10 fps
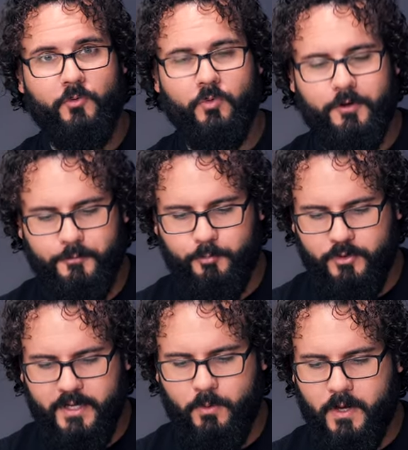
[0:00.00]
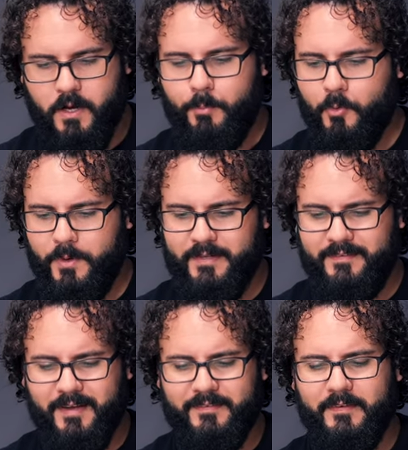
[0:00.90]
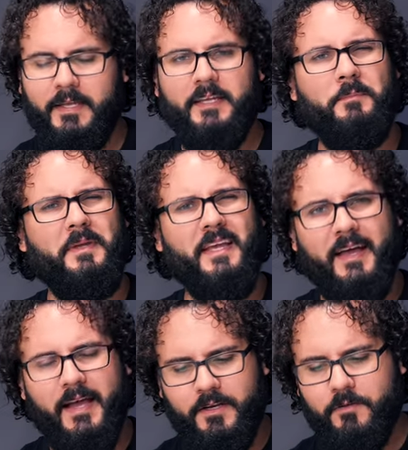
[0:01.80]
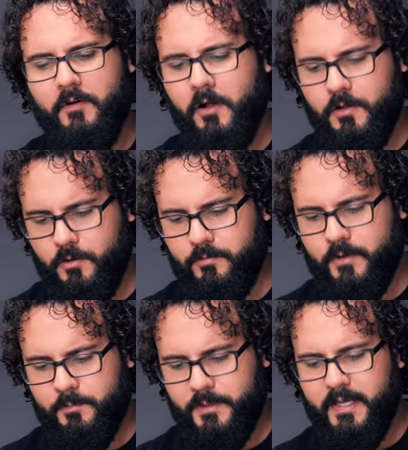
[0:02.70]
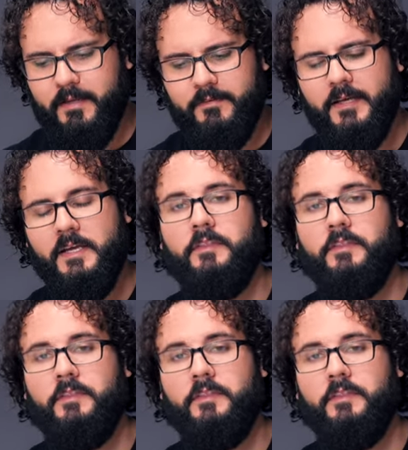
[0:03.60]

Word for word: it works pretty well, but when it doesn't, it can be kind of all over the place.